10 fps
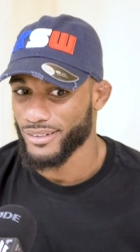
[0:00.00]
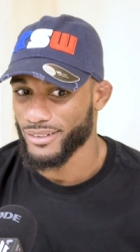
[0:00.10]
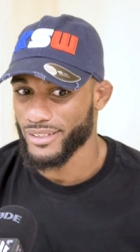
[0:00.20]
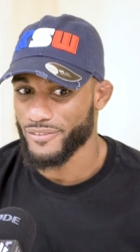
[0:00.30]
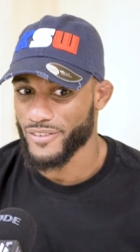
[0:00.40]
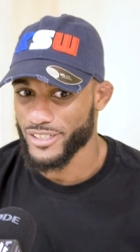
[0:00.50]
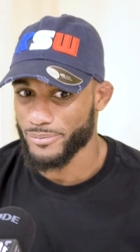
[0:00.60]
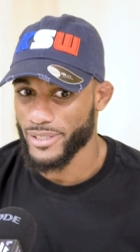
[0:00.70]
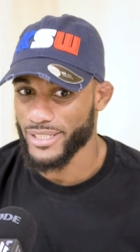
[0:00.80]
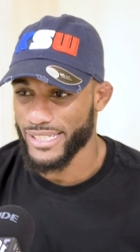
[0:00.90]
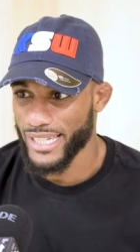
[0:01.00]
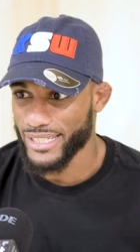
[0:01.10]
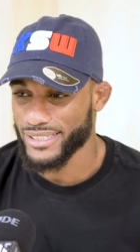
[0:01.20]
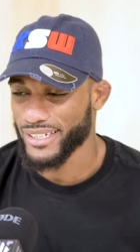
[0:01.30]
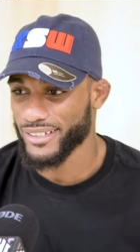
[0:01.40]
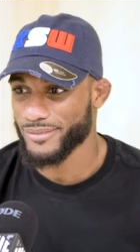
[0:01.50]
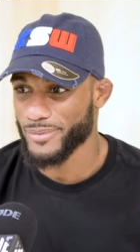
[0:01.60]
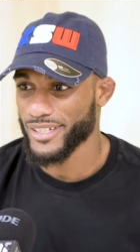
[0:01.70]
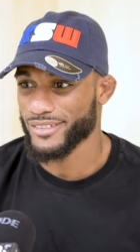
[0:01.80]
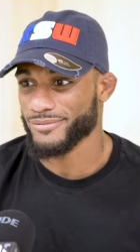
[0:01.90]
In the first minute, yes. Second
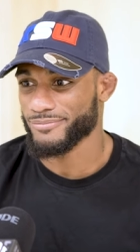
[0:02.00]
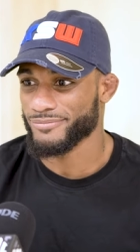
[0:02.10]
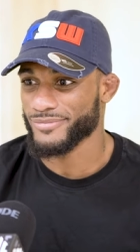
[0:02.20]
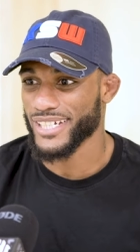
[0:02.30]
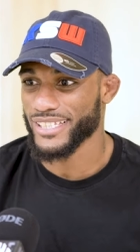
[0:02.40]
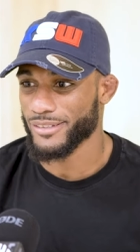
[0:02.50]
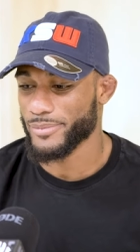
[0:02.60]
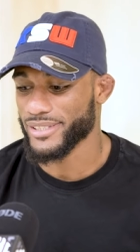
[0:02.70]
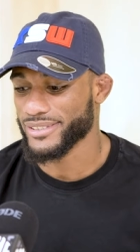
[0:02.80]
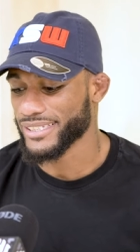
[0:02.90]
minute, mm, a little bit.